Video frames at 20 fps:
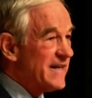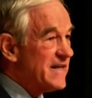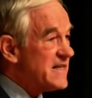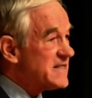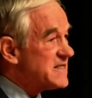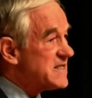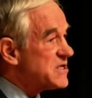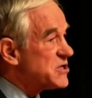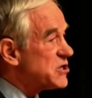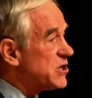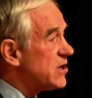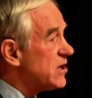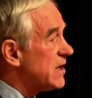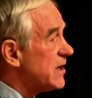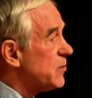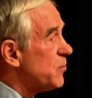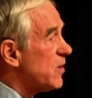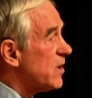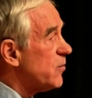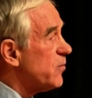This is
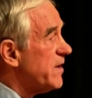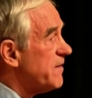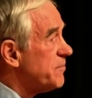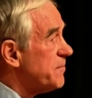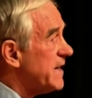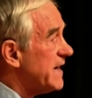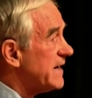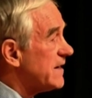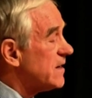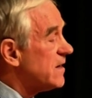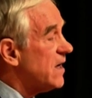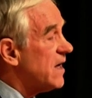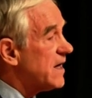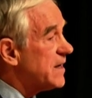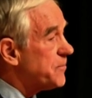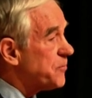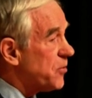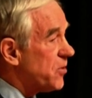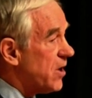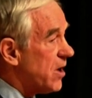certainly where we've made a
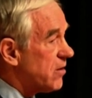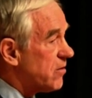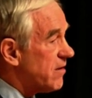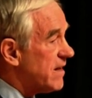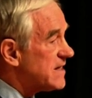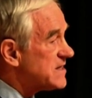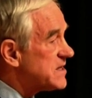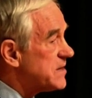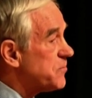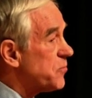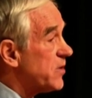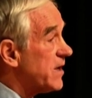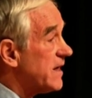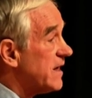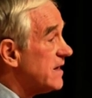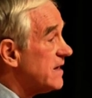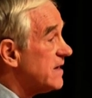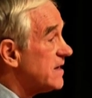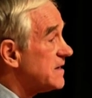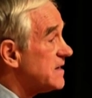lot of progress in
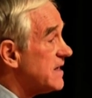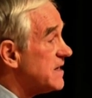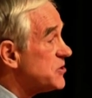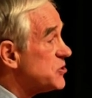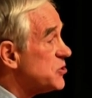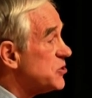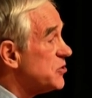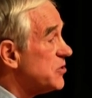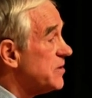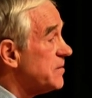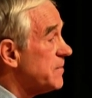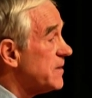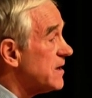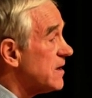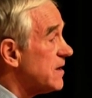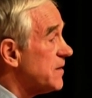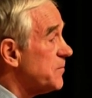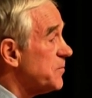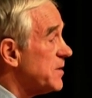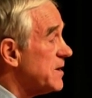bringing attention to the
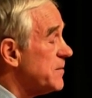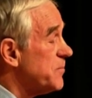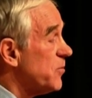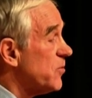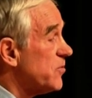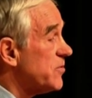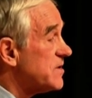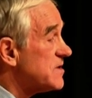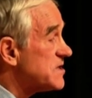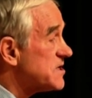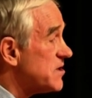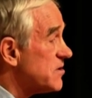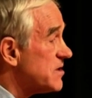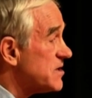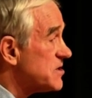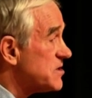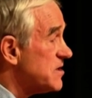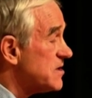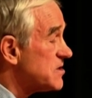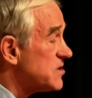American people the
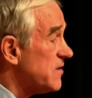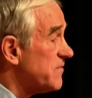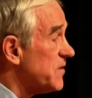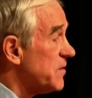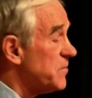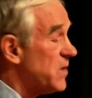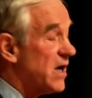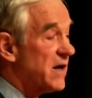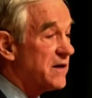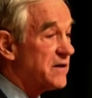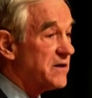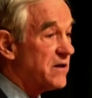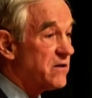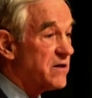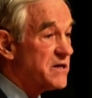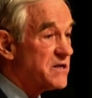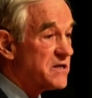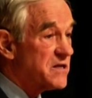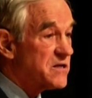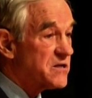seriousness of the
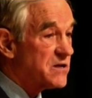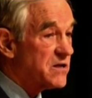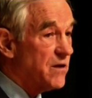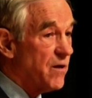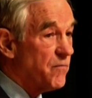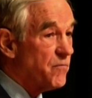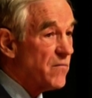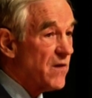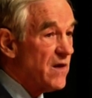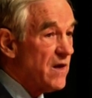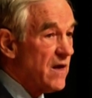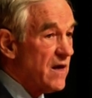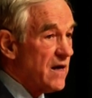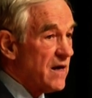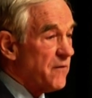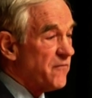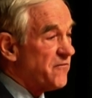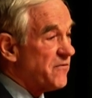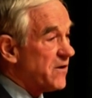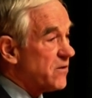monetary system.
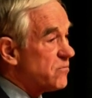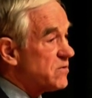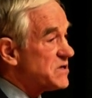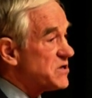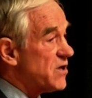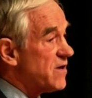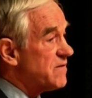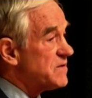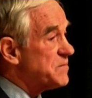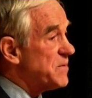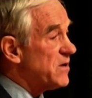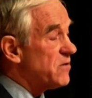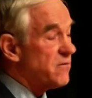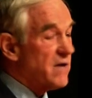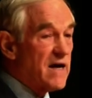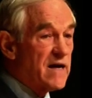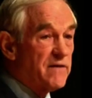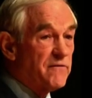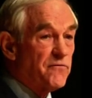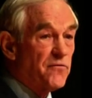Federal Reserve has been
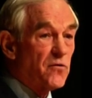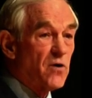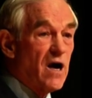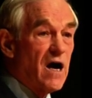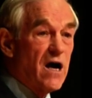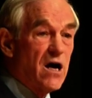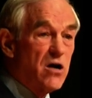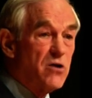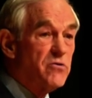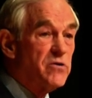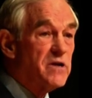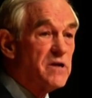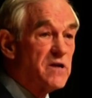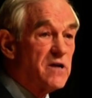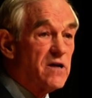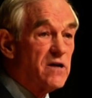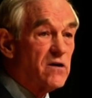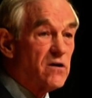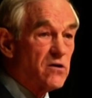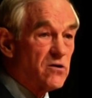around for 100
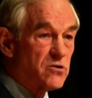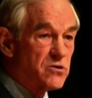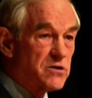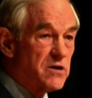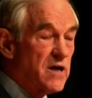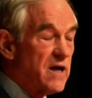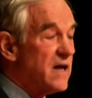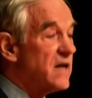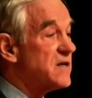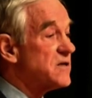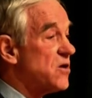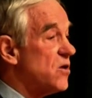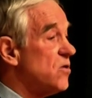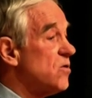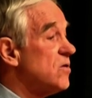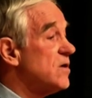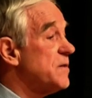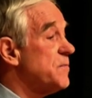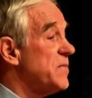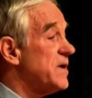years, and it's
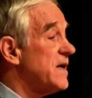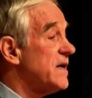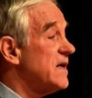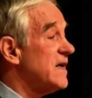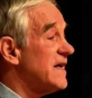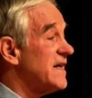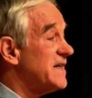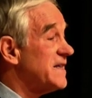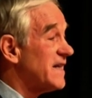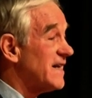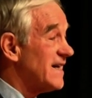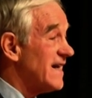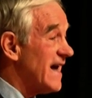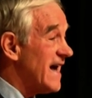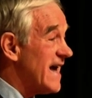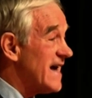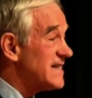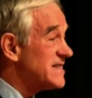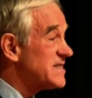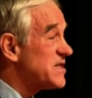only been in the
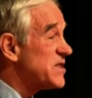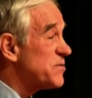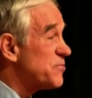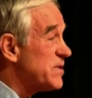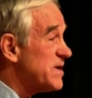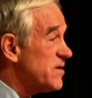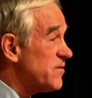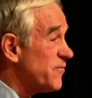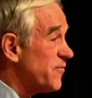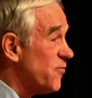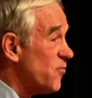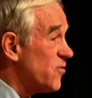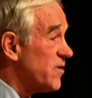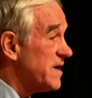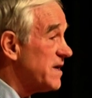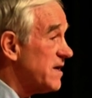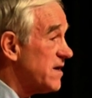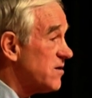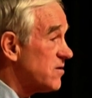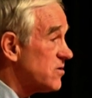last 3 or 4
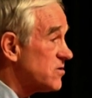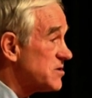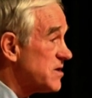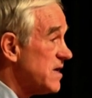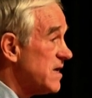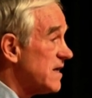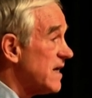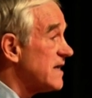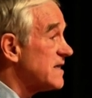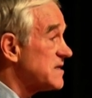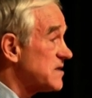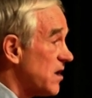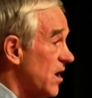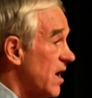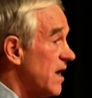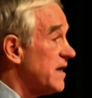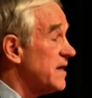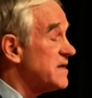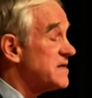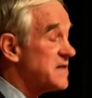years that it's
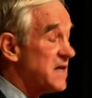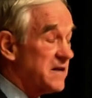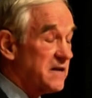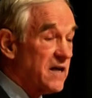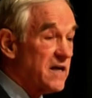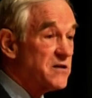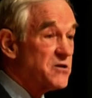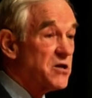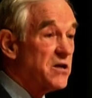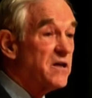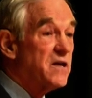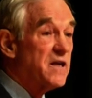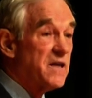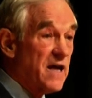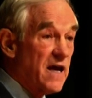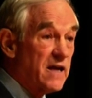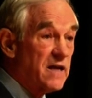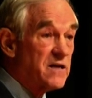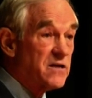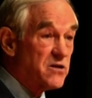gotten its attention
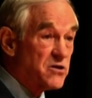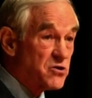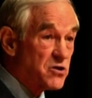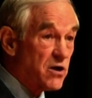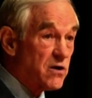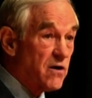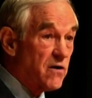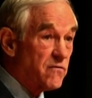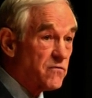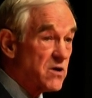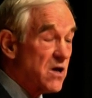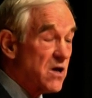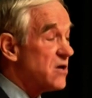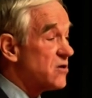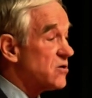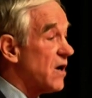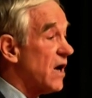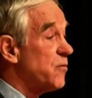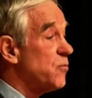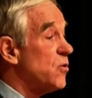that it deserves.
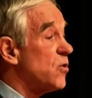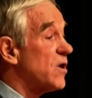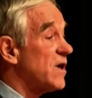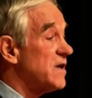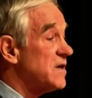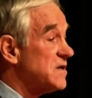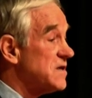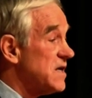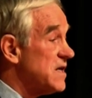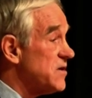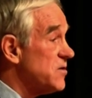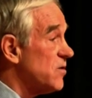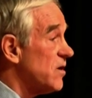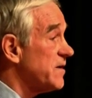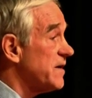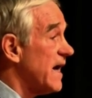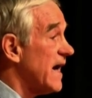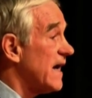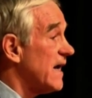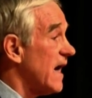So I will continue
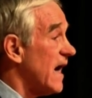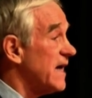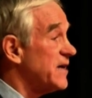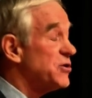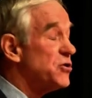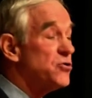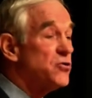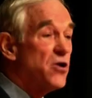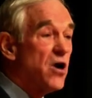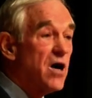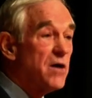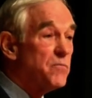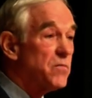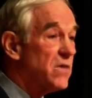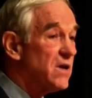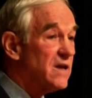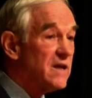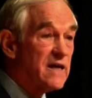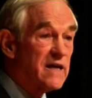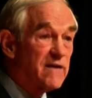on that. I do not
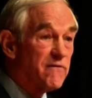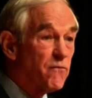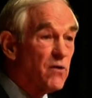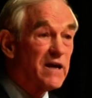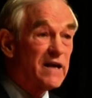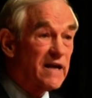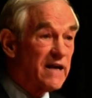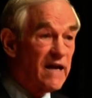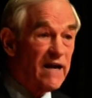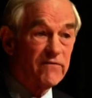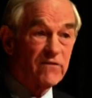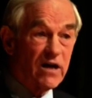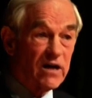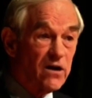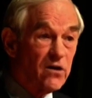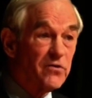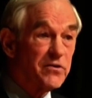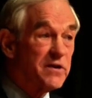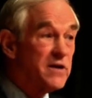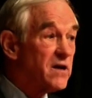believe we can have a
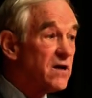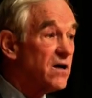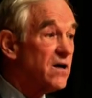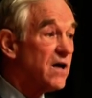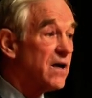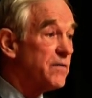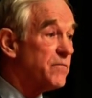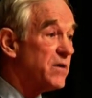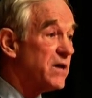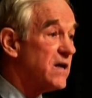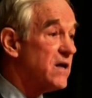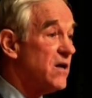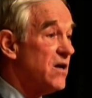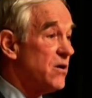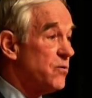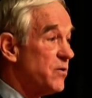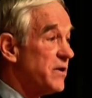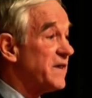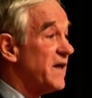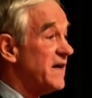healthy economy
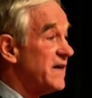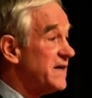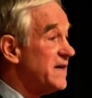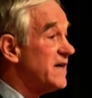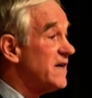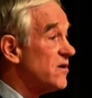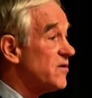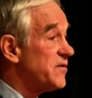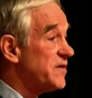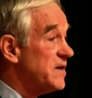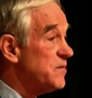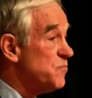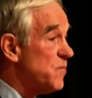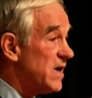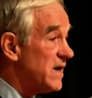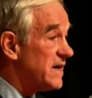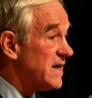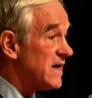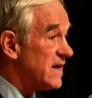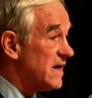with unhealthy
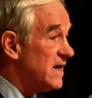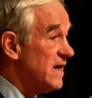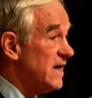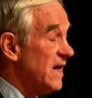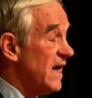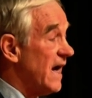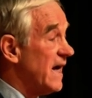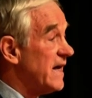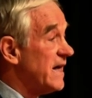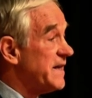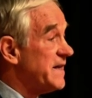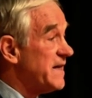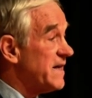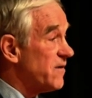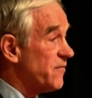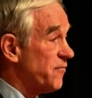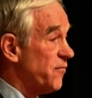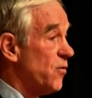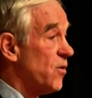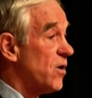money, and
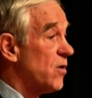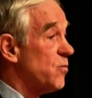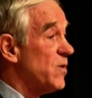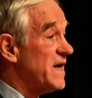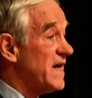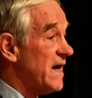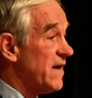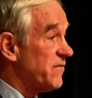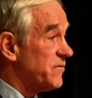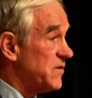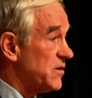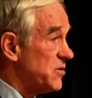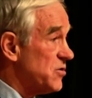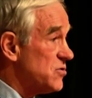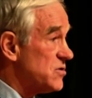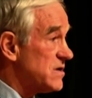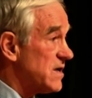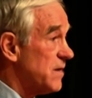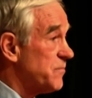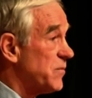therefore we have to
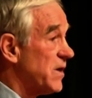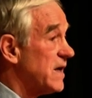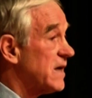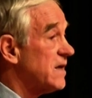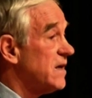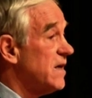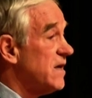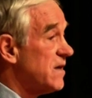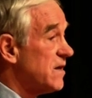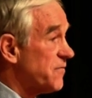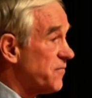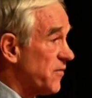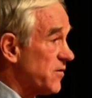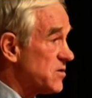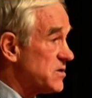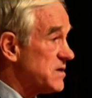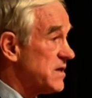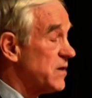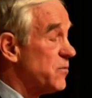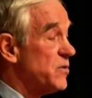do something. The
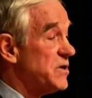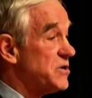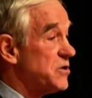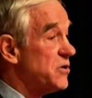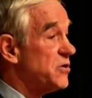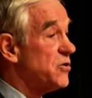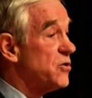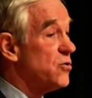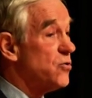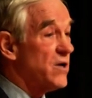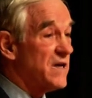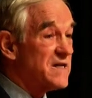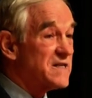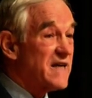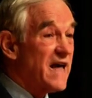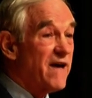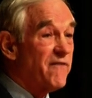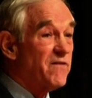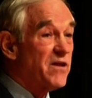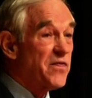first thing we should do is
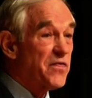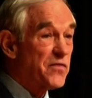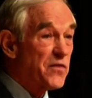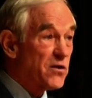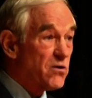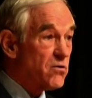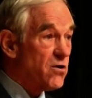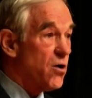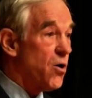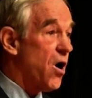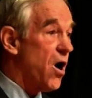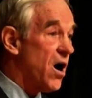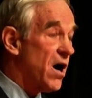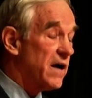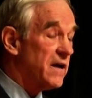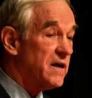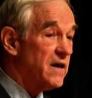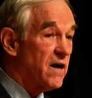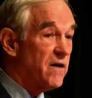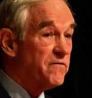have a thorough
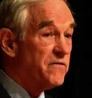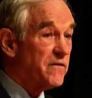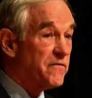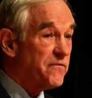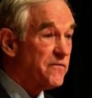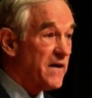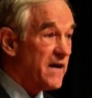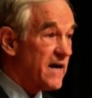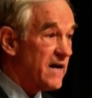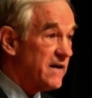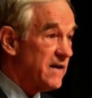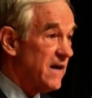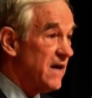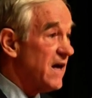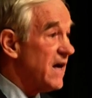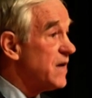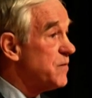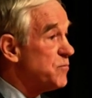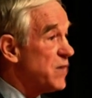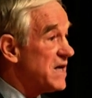audit of the Fed
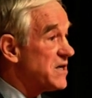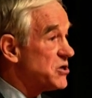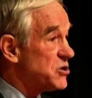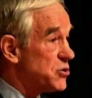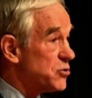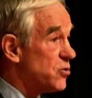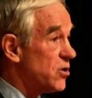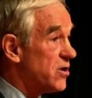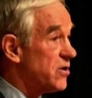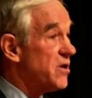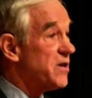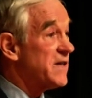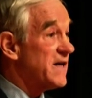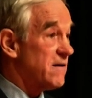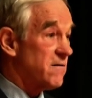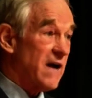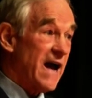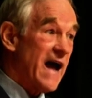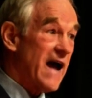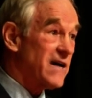and make sure
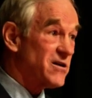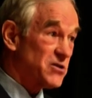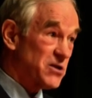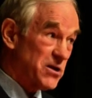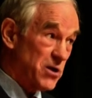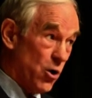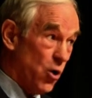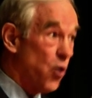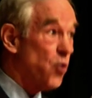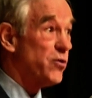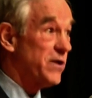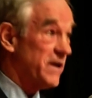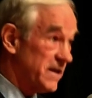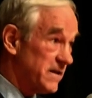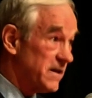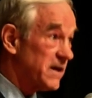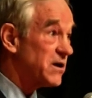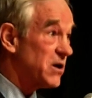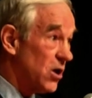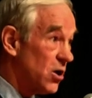they're actually
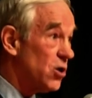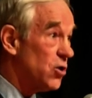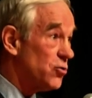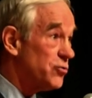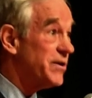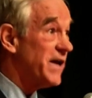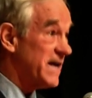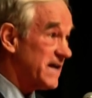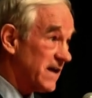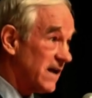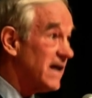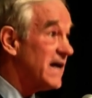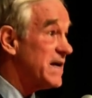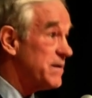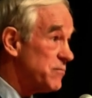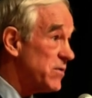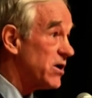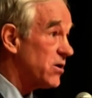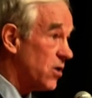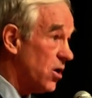holding the gold they
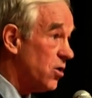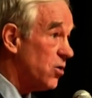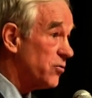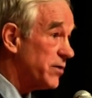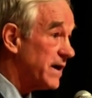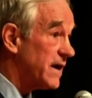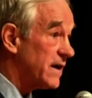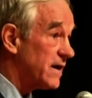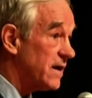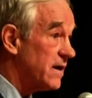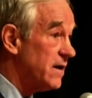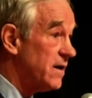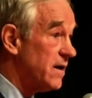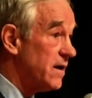claim they're holding.